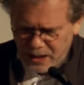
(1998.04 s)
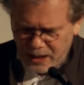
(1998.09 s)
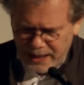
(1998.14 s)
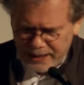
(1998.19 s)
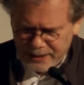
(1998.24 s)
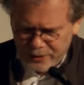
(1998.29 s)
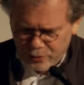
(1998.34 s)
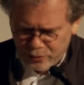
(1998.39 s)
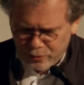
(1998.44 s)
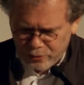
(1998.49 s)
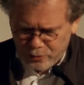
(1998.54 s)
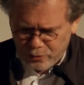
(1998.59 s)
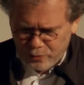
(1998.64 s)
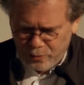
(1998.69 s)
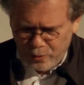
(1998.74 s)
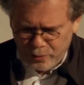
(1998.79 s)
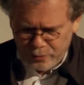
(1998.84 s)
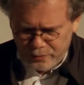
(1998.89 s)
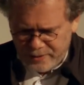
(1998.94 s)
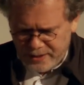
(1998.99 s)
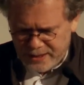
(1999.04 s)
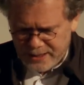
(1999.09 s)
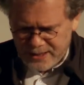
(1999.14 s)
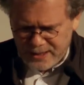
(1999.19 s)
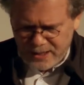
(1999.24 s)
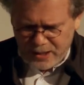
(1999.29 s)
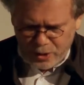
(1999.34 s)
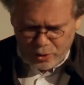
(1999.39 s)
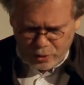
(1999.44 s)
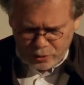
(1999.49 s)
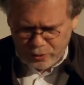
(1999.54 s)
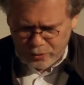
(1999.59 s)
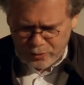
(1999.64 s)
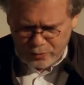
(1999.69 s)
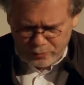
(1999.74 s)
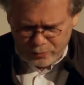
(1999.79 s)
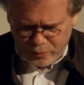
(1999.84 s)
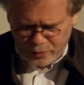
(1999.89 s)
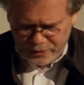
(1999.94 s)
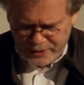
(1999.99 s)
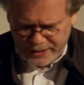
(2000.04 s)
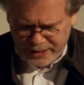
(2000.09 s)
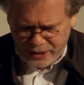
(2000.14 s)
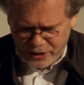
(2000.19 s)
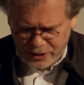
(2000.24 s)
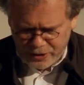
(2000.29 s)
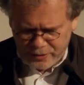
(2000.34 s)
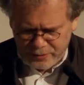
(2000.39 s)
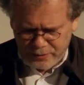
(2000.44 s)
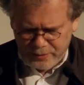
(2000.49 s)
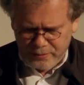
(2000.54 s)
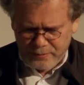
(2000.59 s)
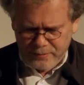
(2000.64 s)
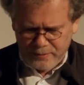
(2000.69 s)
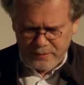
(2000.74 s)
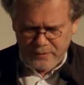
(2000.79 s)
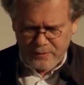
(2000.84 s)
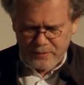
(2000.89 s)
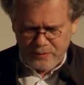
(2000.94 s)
I don't quote this long quotation,